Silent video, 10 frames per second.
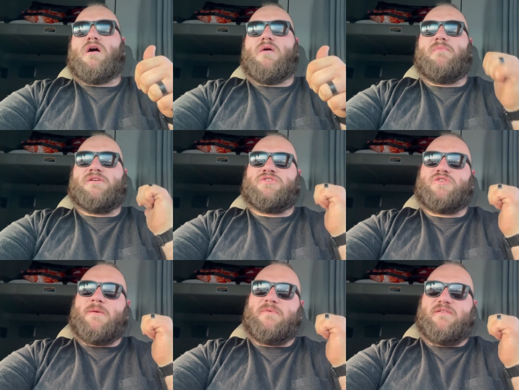on my
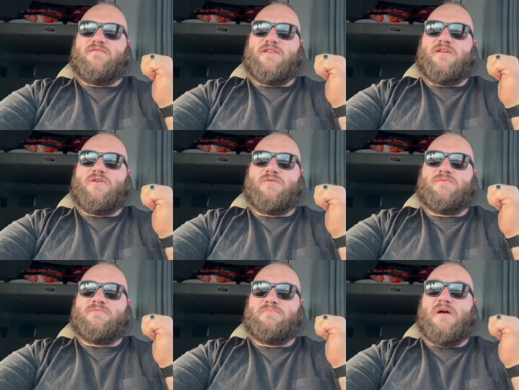strapping video,
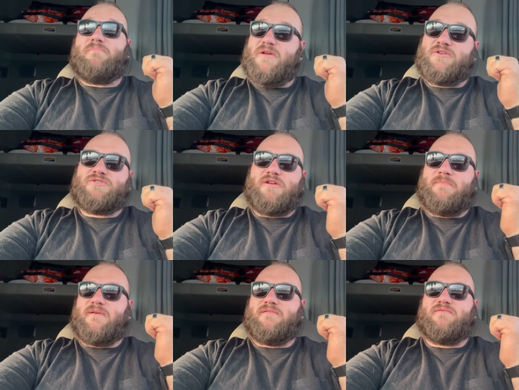my beer
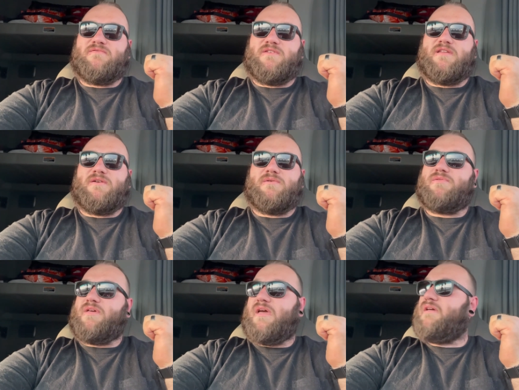strapping video
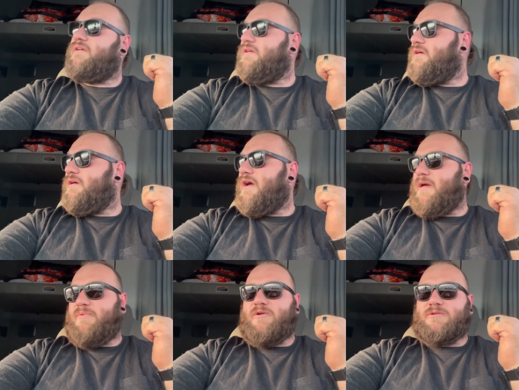that I
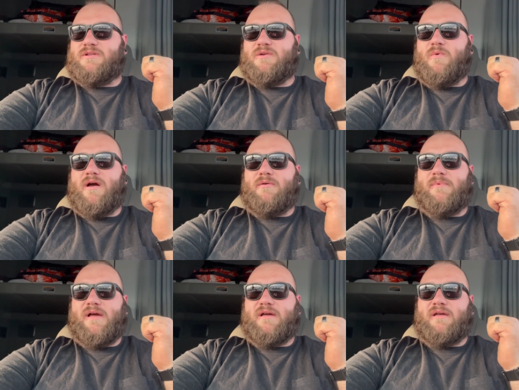posted a while
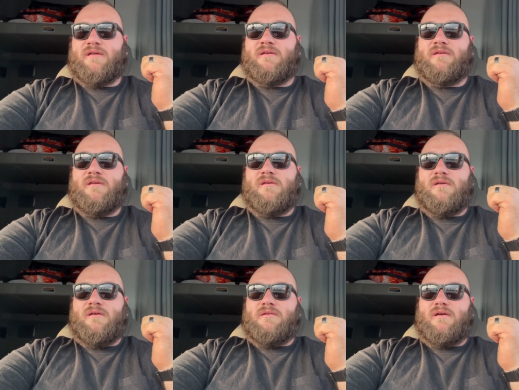back,
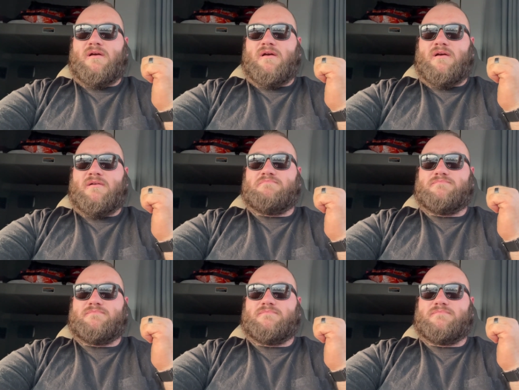uh,
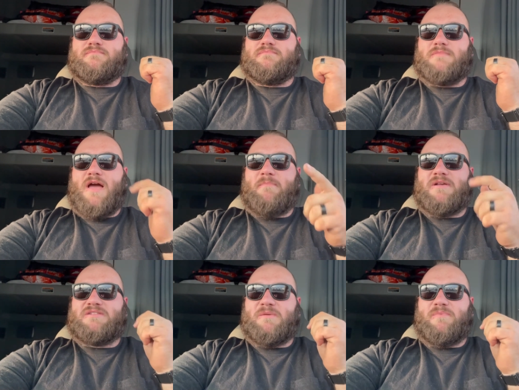I
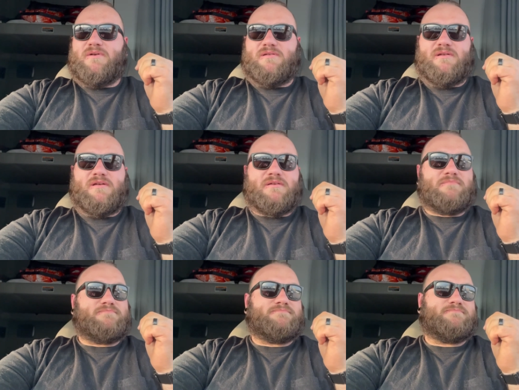messed up on
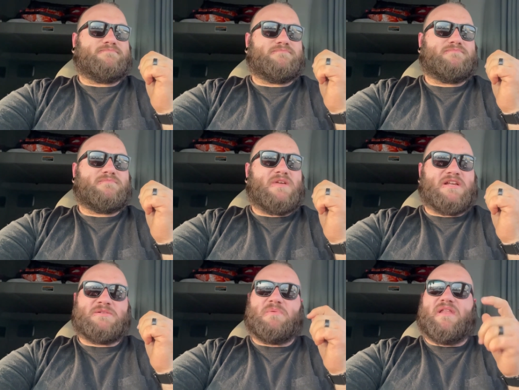uh,
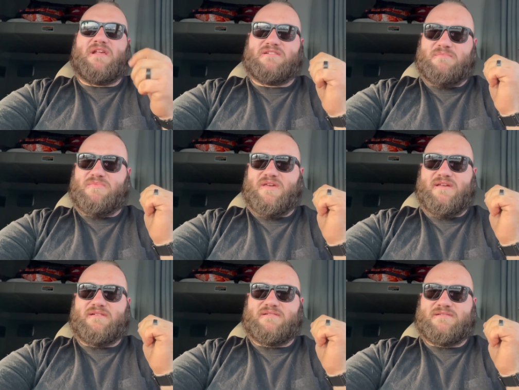explaining some
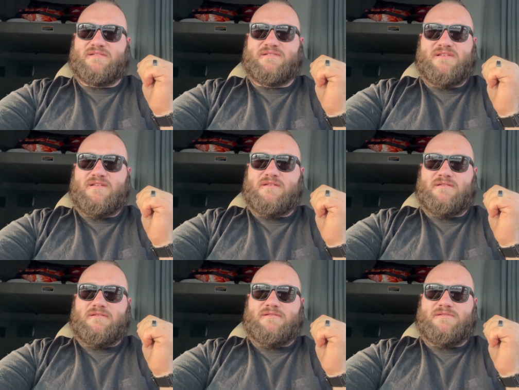
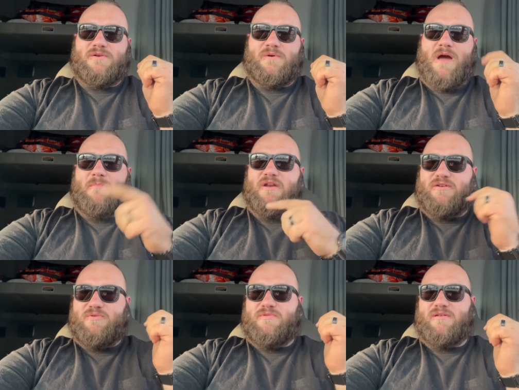things. So I'm gonna
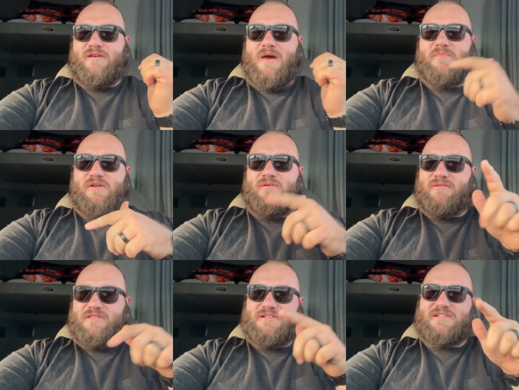do, I'm gonna,
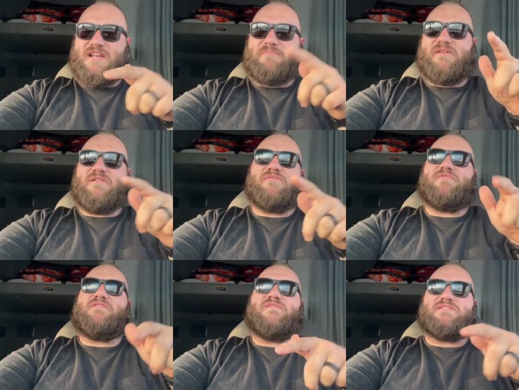this is gonna be a
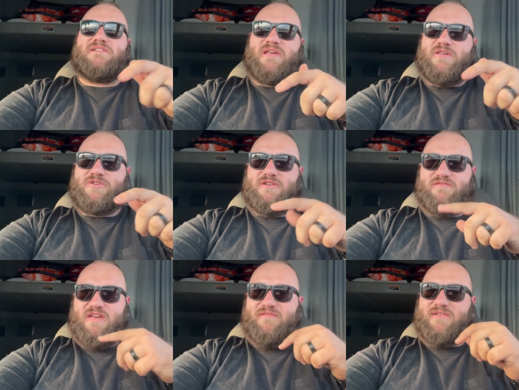revisitation of
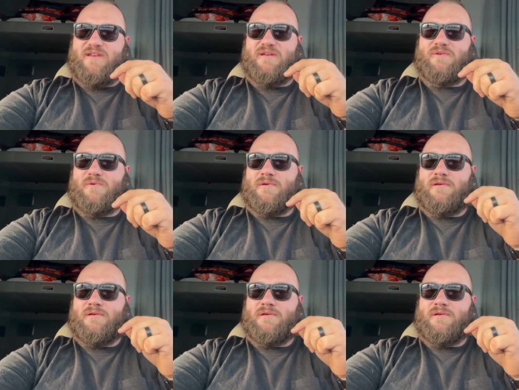that video.